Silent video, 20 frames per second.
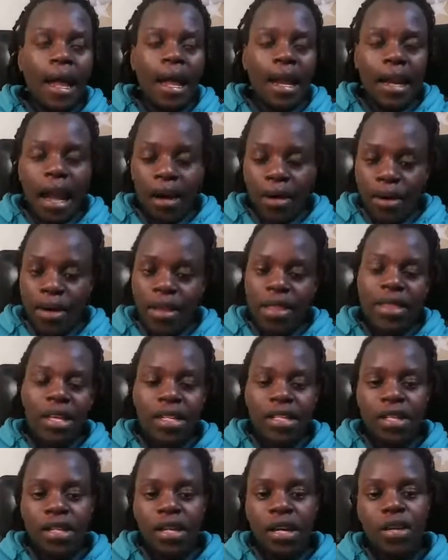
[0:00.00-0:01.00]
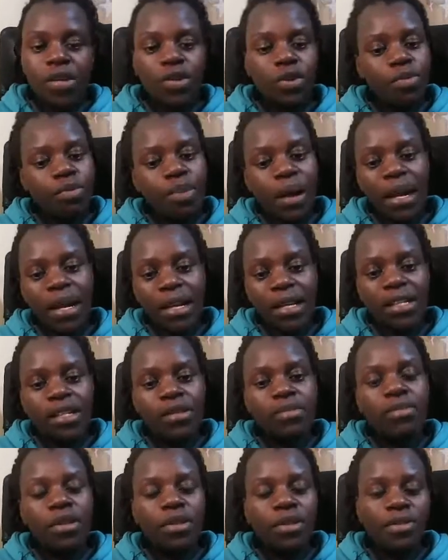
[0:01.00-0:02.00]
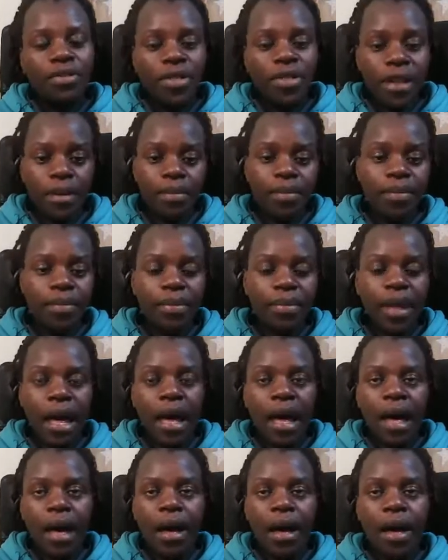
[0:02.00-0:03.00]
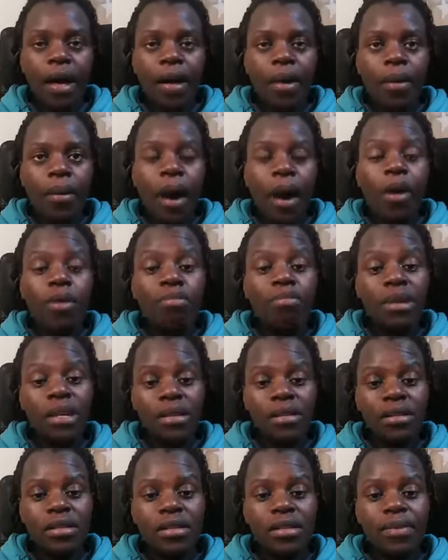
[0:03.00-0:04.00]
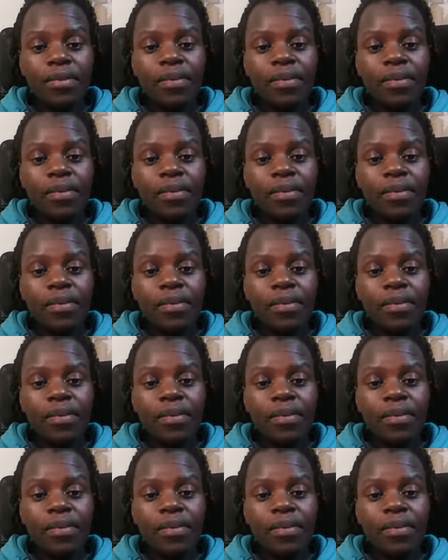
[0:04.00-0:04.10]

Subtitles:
Now these two parents, both of them were obese,